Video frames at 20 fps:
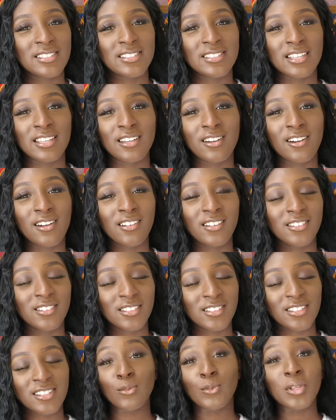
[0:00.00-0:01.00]
a
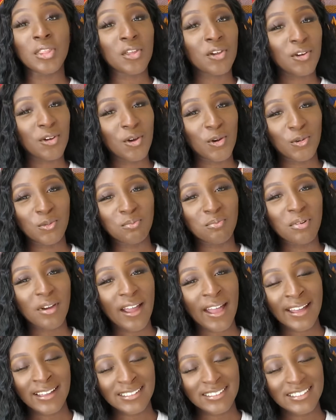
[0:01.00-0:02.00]
psychologist with her own
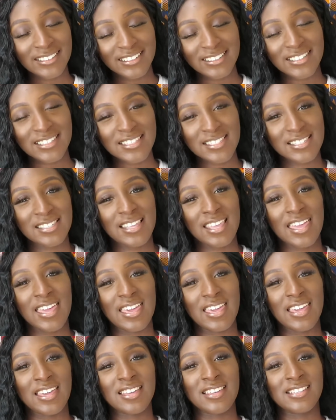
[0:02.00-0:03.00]
practice,
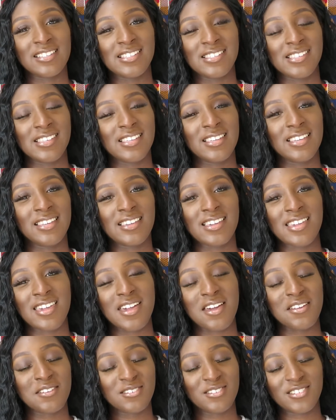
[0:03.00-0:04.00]
and
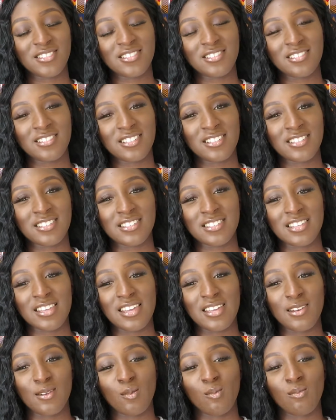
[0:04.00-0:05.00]
yeah, she's just
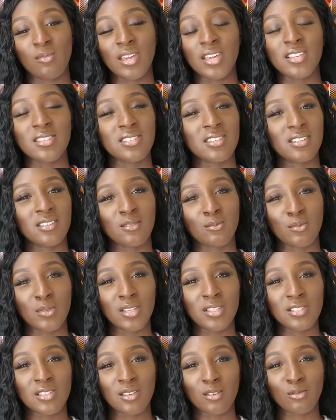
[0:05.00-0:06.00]
an amazing,
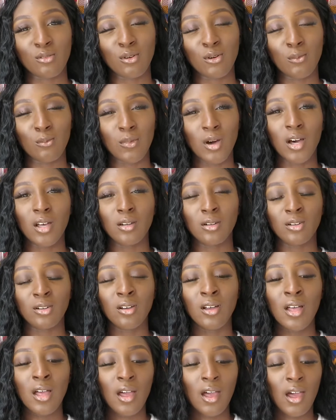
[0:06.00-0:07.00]
amazing role model.
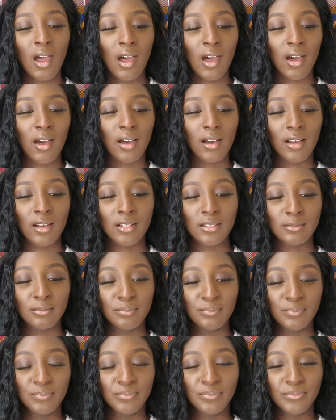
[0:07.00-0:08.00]
Um,
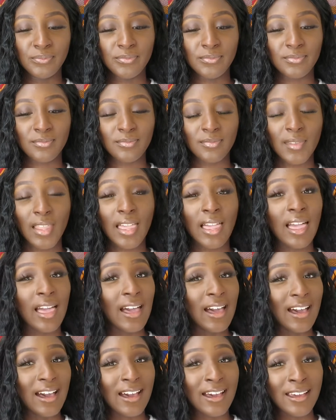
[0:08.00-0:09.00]

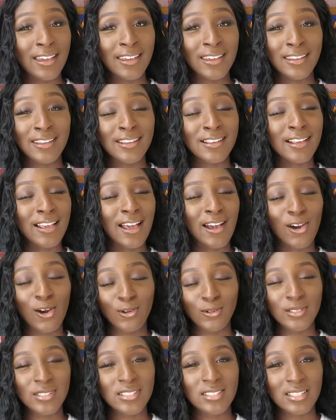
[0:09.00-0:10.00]
I
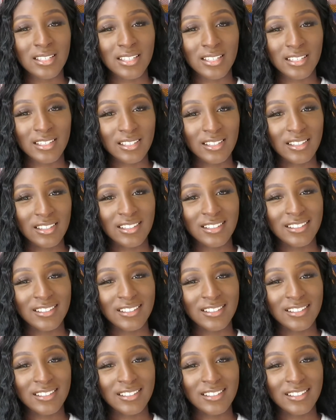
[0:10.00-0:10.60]
always say,